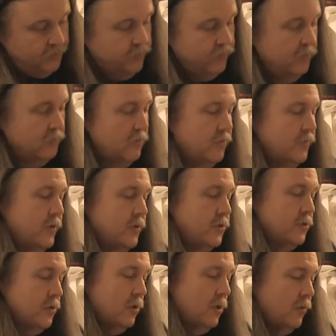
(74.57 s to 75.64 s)
To remove it,
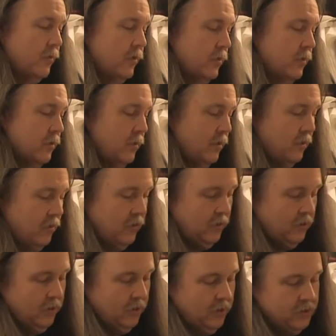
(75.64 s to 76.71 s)
you should always
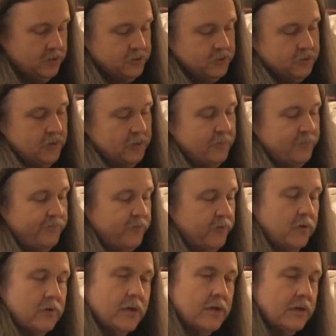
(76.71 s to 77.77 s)
just grab it
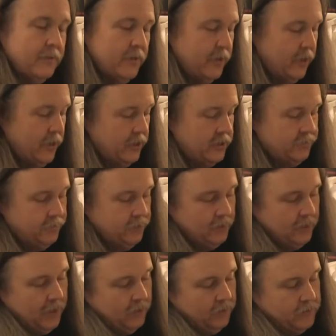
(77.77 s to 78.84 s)
very lightly by the edge,
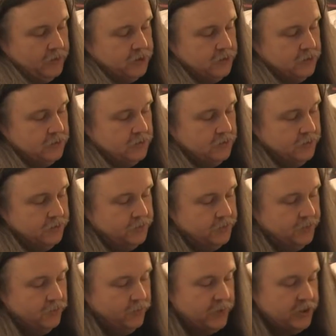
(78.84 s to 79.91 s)
pull it out until
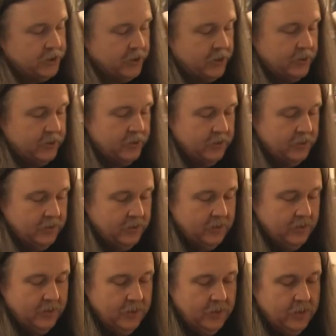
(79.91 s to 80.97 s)
you can reach in
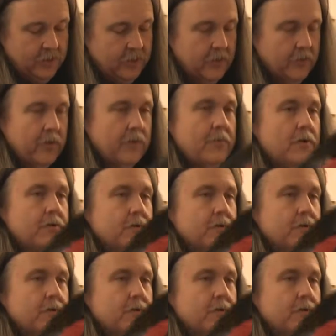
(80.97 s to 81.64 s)
and grab